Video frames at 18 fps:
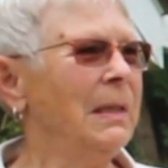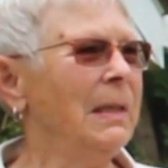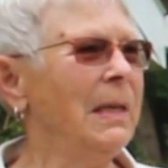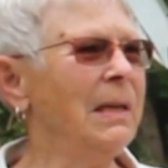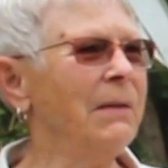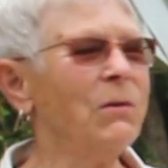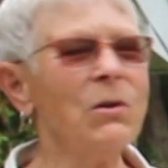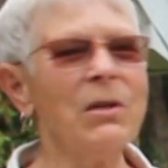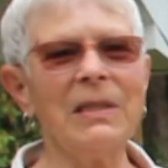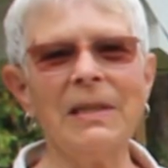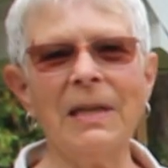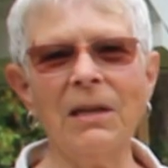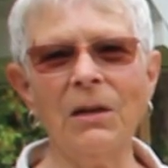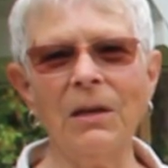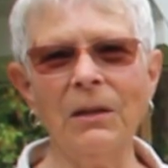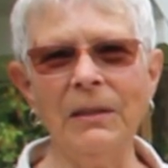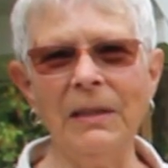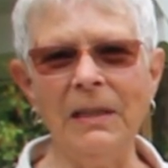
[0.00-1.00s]
And of course,
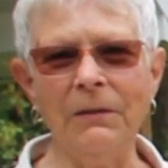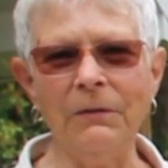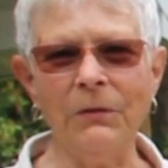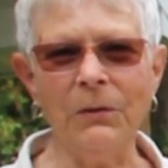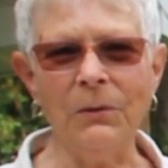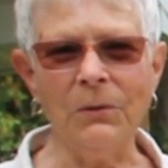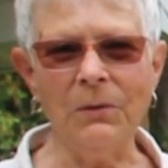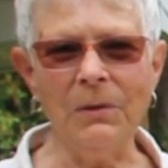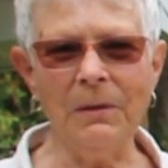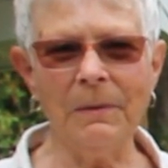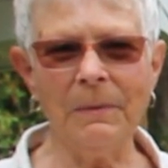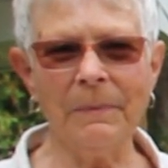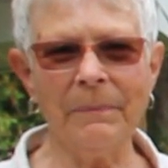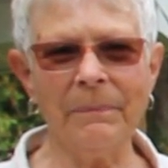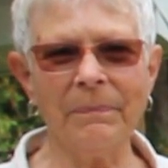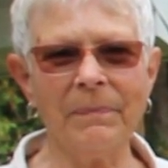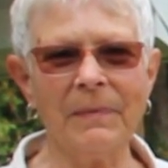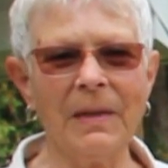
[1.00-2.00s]
they all need food,
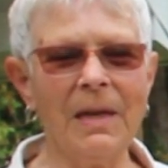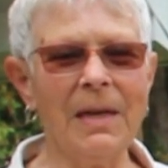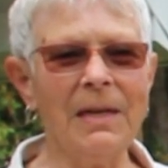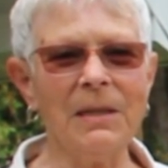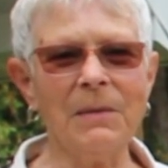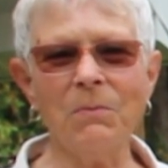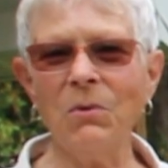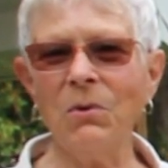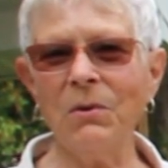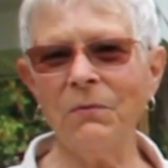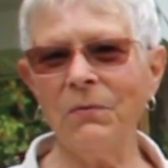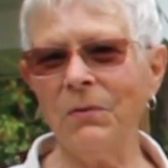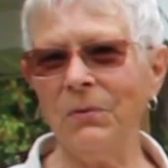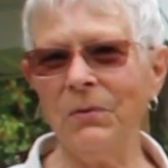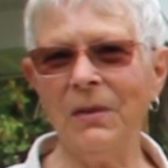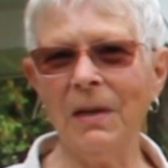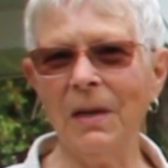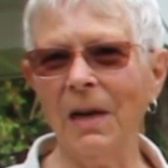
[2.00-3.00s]
and it's more
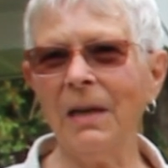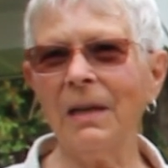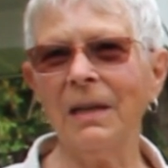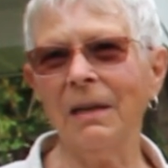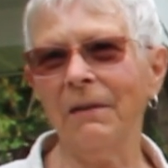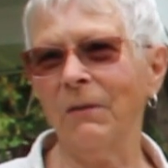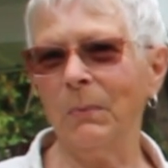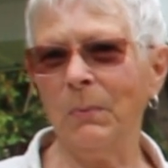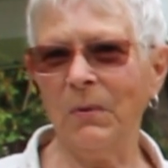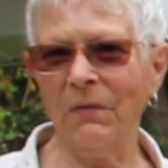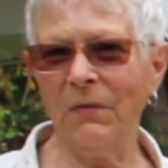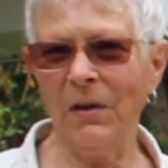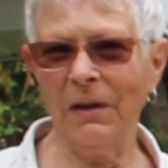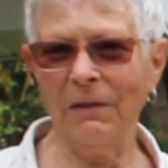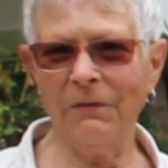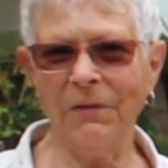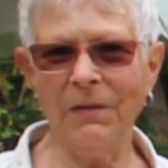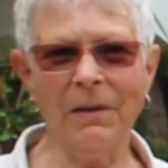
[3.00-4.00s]
food than I can ever
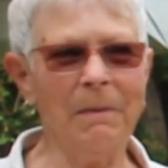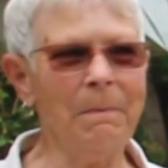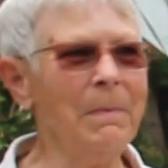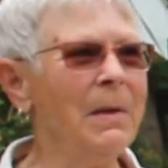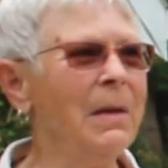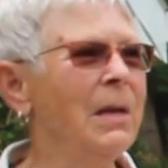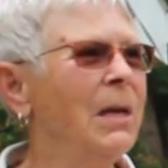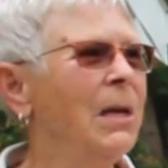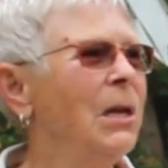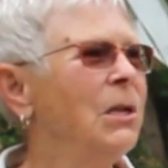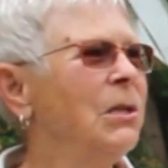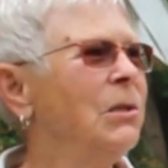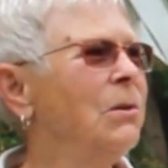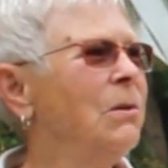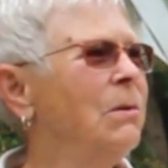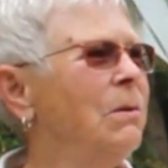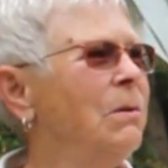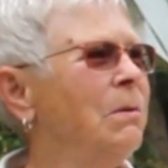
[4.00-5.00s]
provide for them.
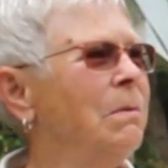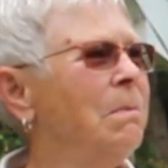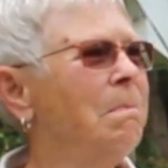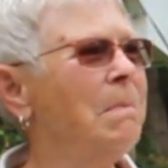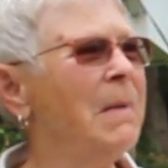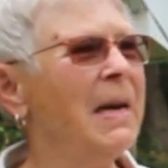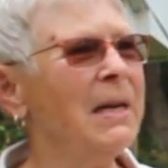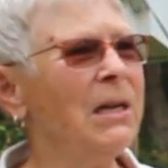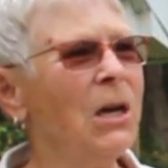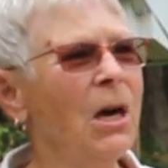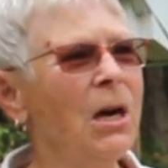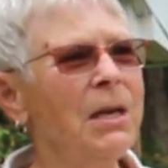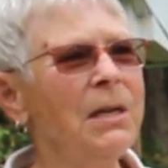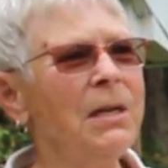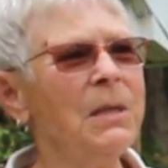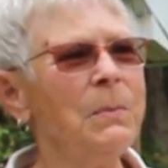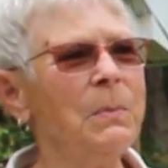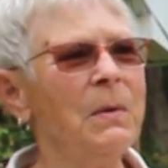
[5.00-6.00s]
So my
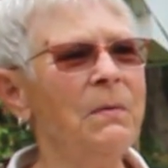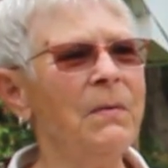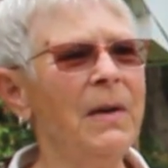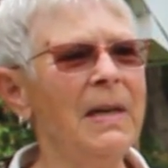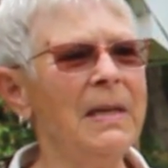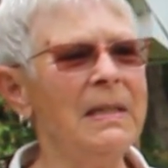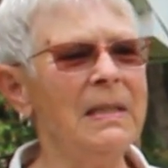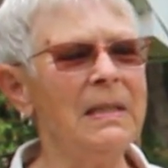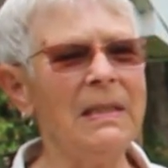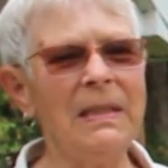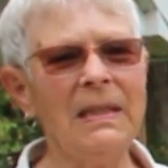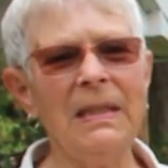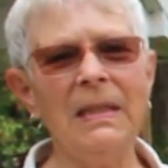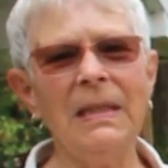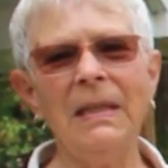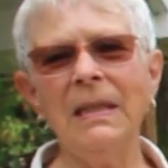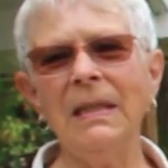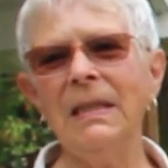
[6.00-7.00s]
gardens provide
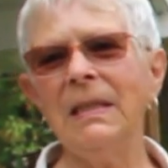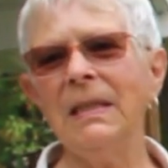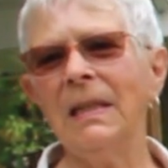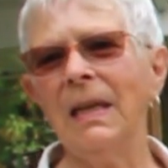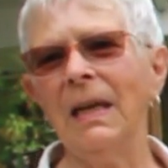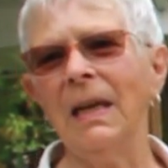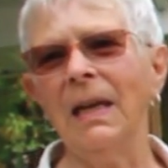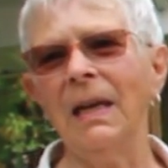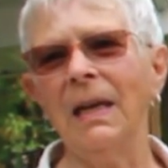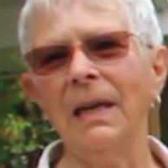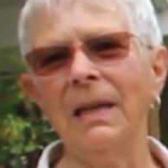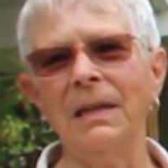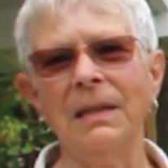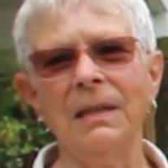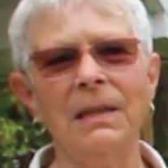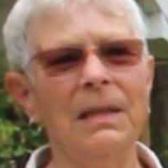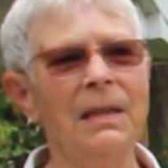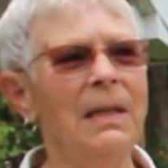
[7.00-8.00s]
seeds
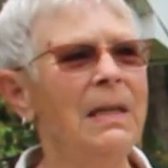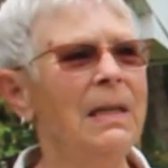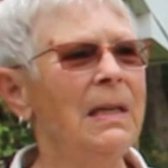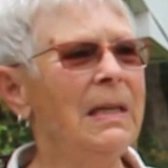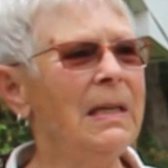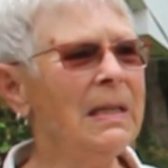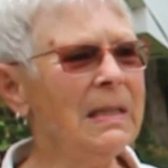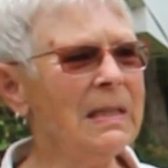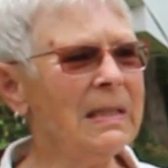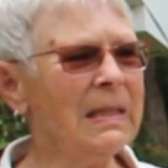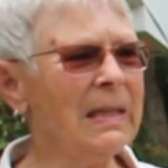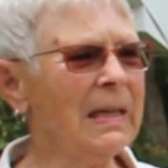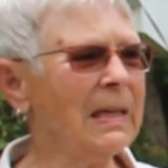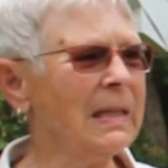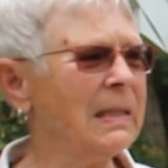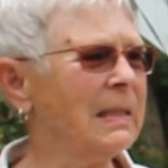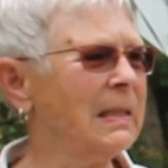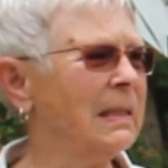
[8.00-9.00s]
and
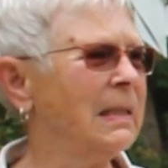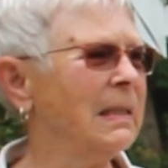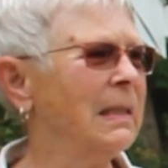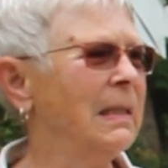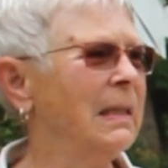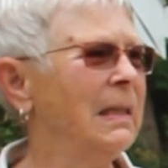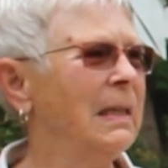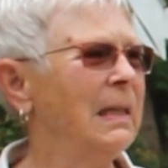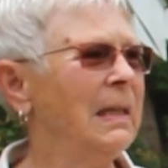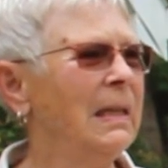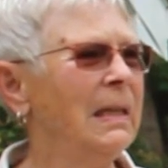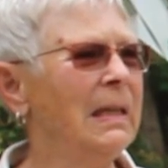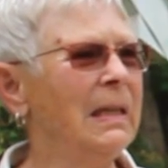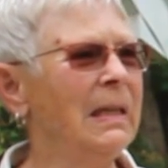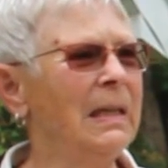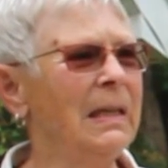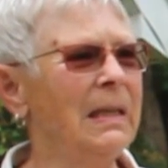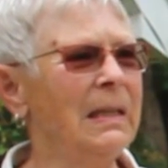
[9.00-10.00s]
insects
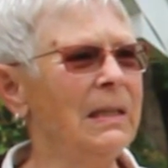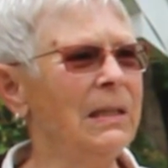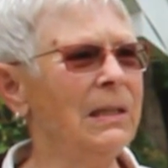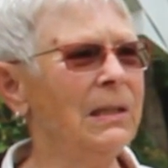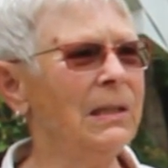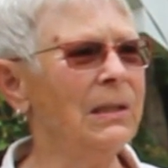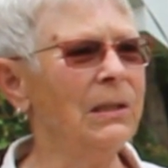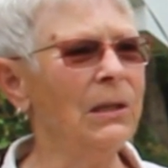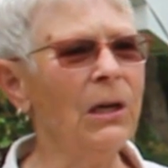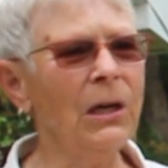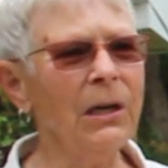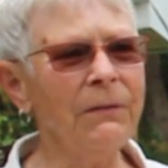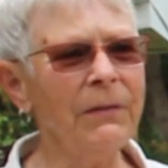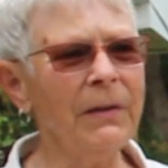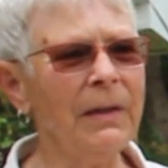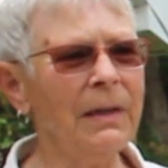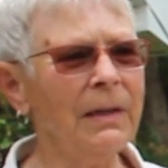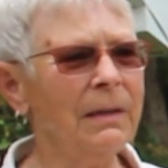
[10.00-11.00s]
and
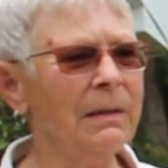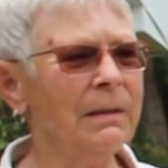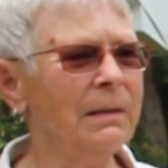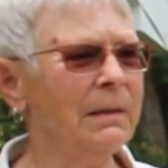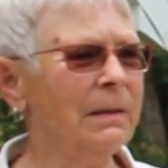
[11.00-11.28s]
larvae,